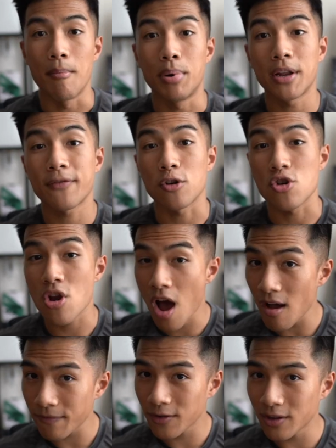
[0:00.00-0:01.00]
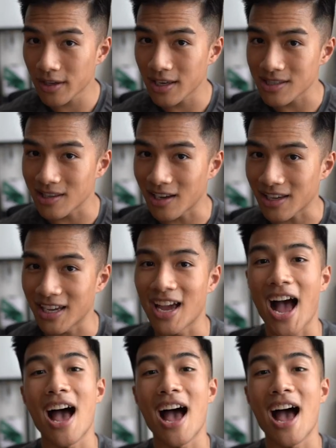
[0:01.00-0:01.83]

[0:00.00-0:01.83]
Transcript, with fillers: But if you're not feeling as lucky,